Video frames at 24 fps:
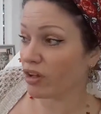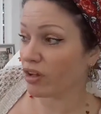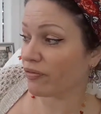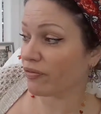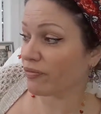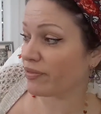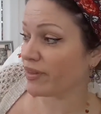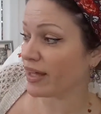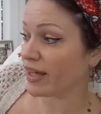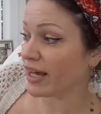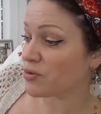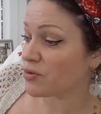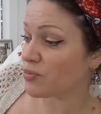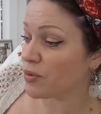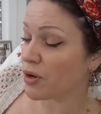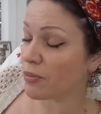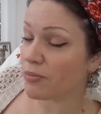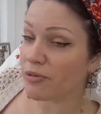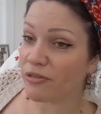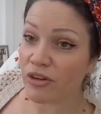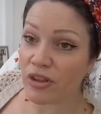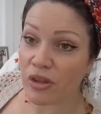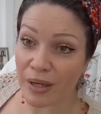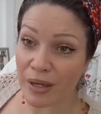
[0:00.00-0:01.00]
that's probably
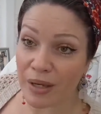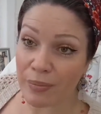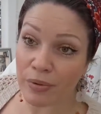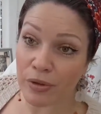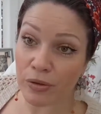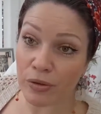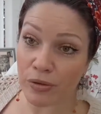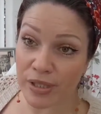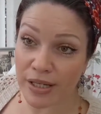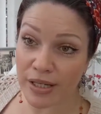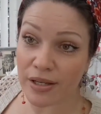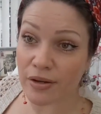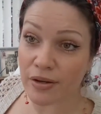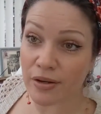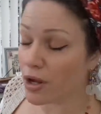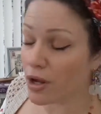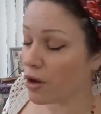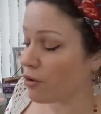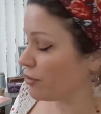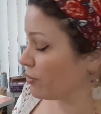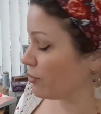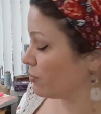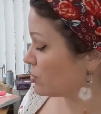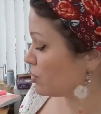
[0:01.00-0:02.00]
for the people who didn't know.
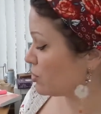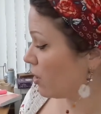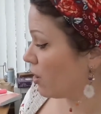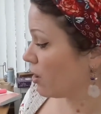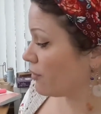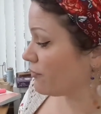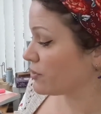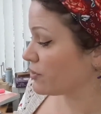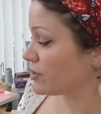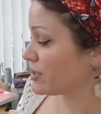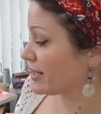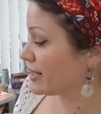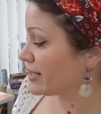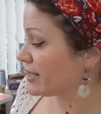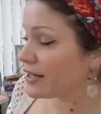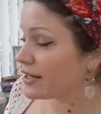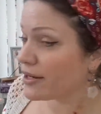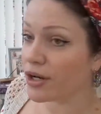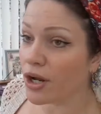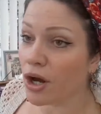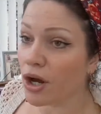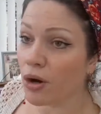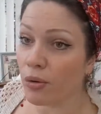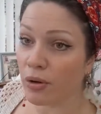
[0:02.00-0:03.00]
There was a lot of us that did
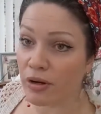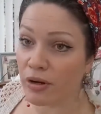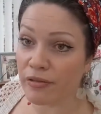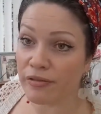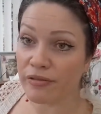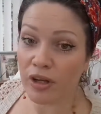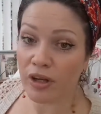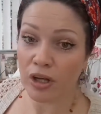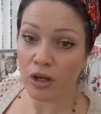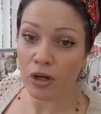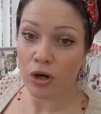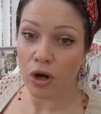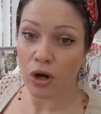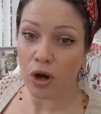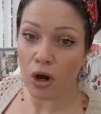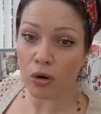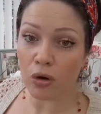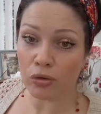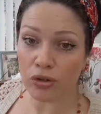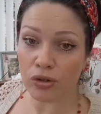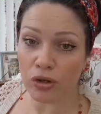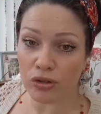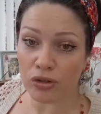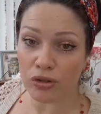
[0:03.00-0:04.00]
know and have
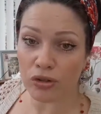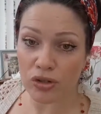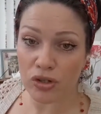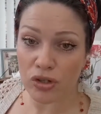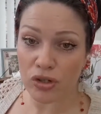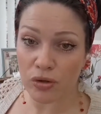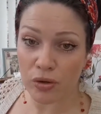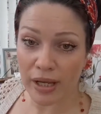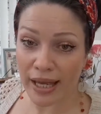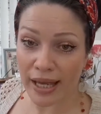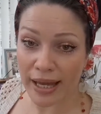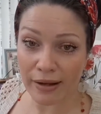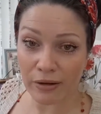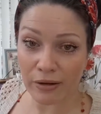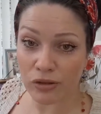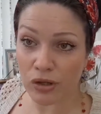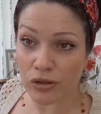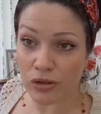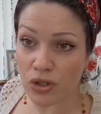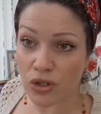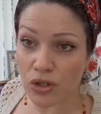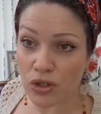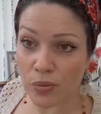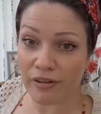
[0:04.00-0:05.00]
held on to
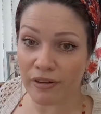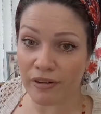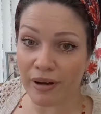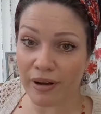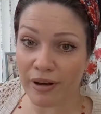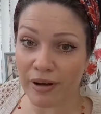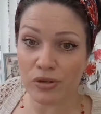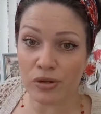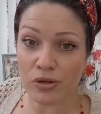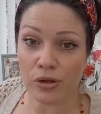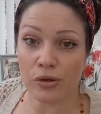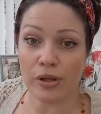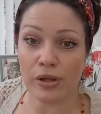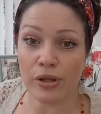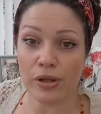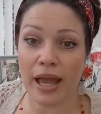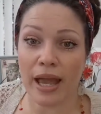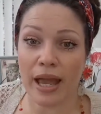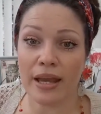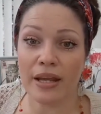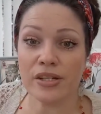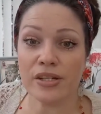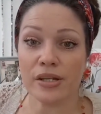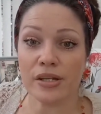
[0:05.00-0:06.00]
it for absolutely
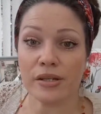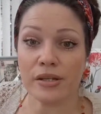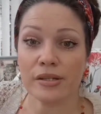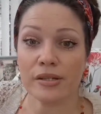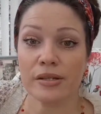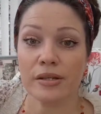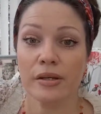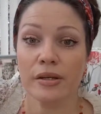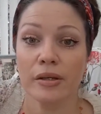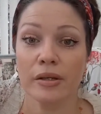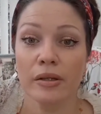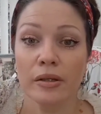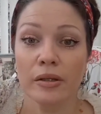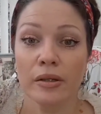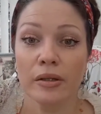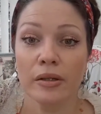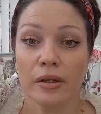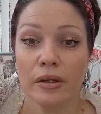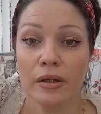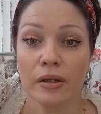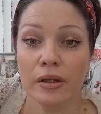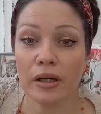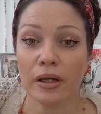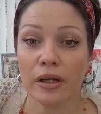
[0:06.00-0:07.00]
ages.
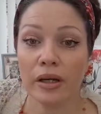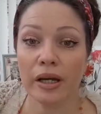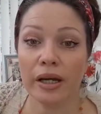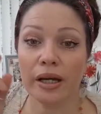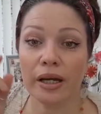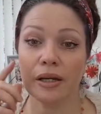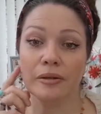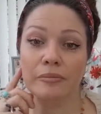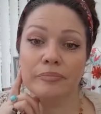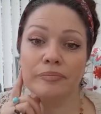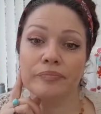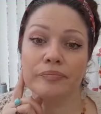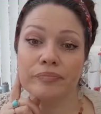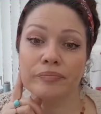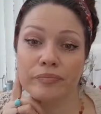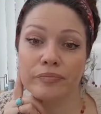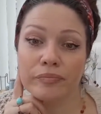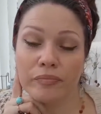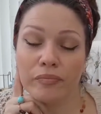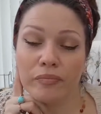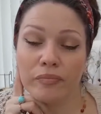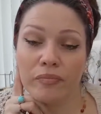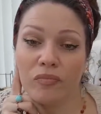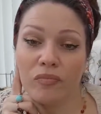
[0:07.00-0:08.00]

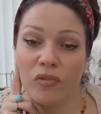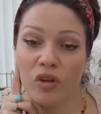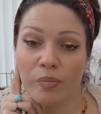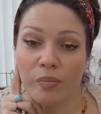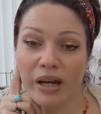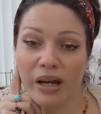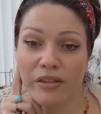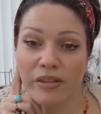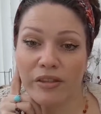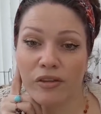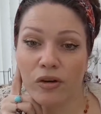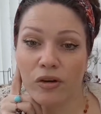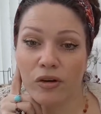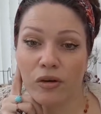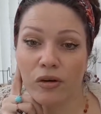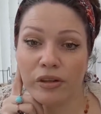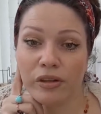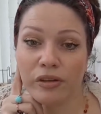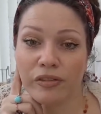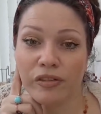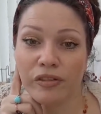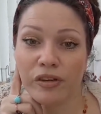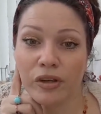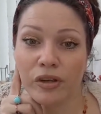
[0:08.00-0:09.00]
My thought on the
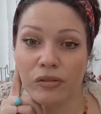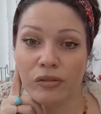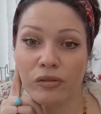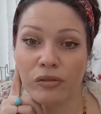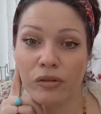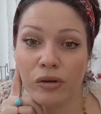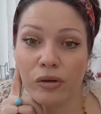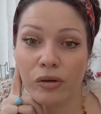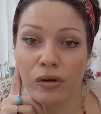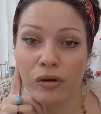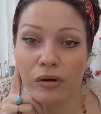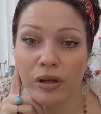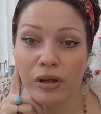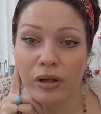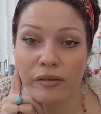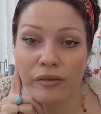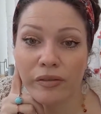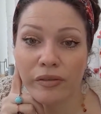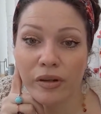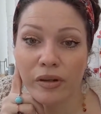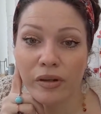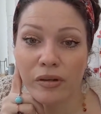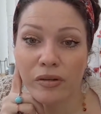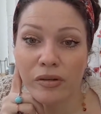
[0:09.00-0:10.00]
funeral
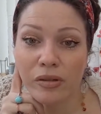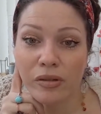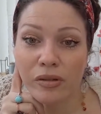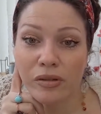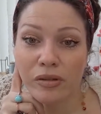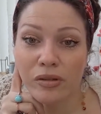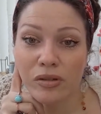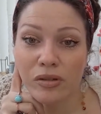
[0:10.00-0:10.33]
envelope that